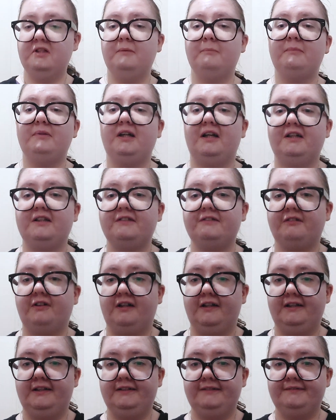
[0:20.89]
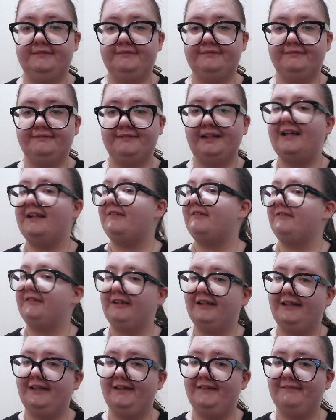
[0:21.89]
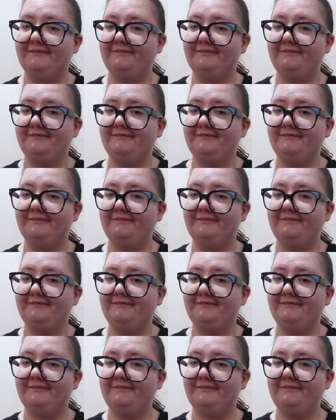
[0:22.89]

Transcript: But that's fine. I don't care.